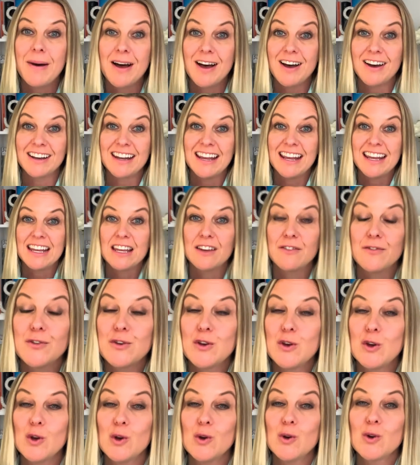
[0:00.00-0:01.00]
But
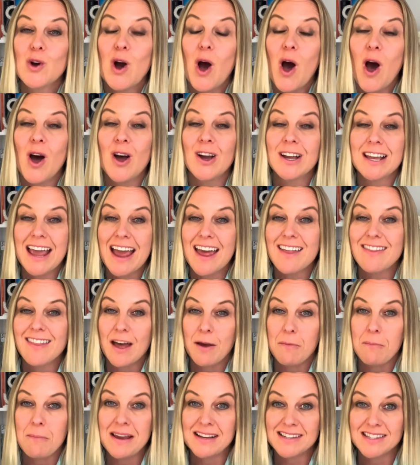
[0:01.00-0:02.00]
if you can't get
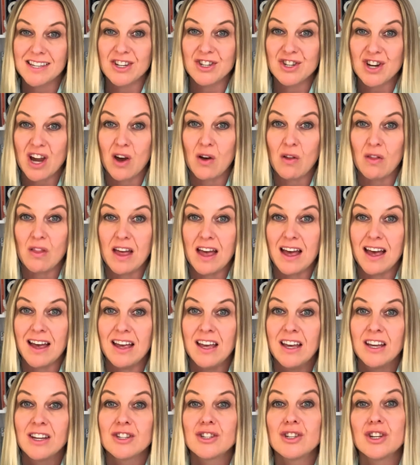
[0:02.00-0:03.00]
that message out there
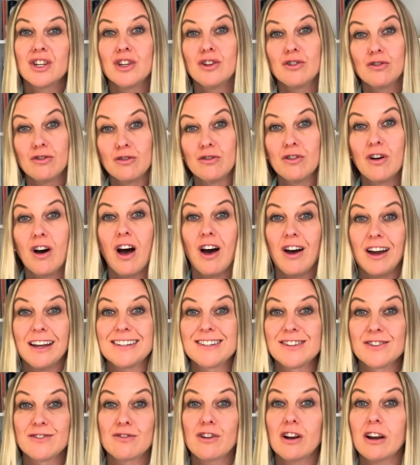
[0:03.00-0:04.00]
to your
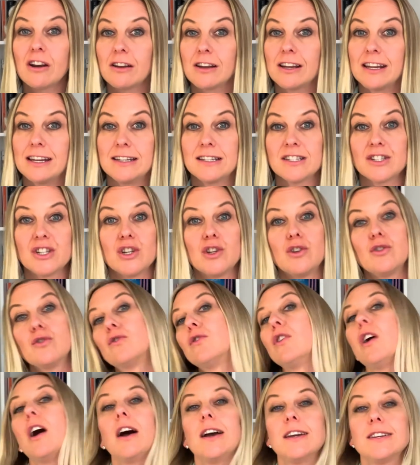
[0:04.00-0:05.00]
ideal client, to
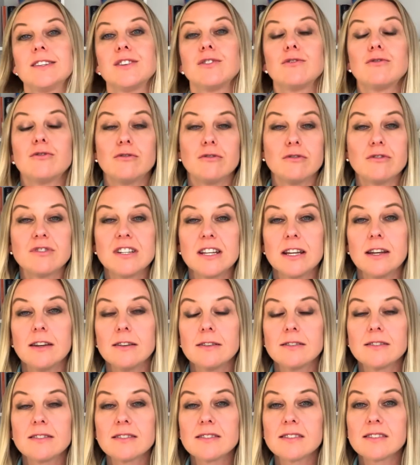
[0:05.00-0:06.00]
your ideal
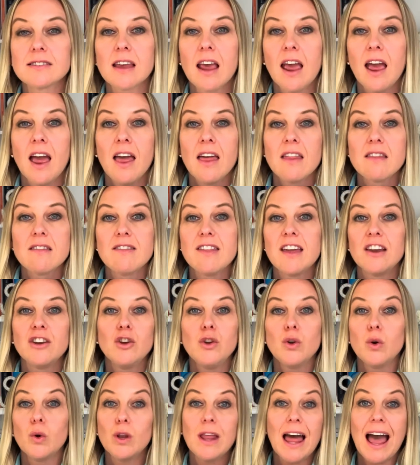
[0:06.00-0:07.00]
audience, then
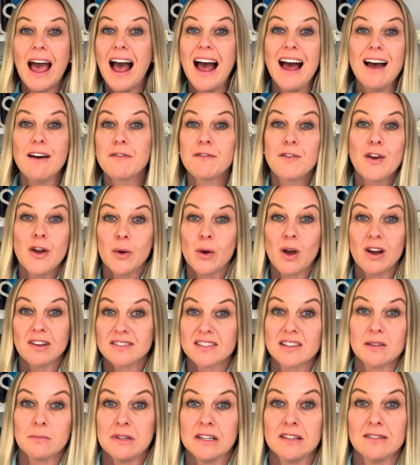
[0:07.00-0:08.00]
you'll have no
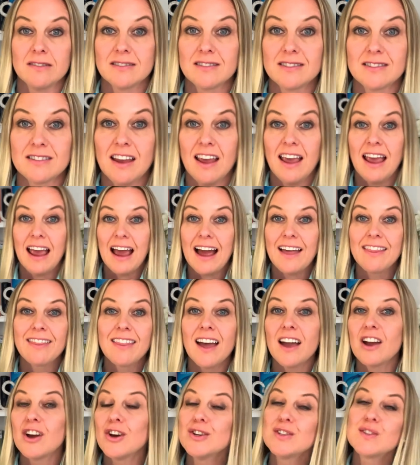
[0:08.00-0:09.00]
customers. And
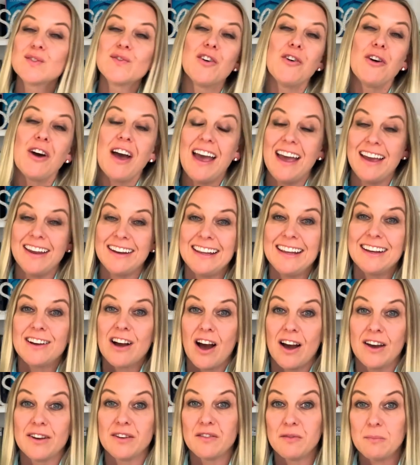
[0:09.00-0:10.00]
that goes for any
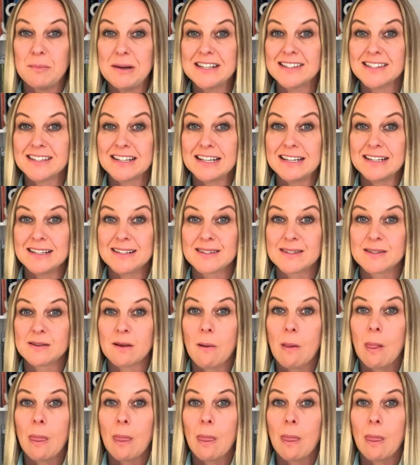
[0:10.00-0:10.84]
kind of business.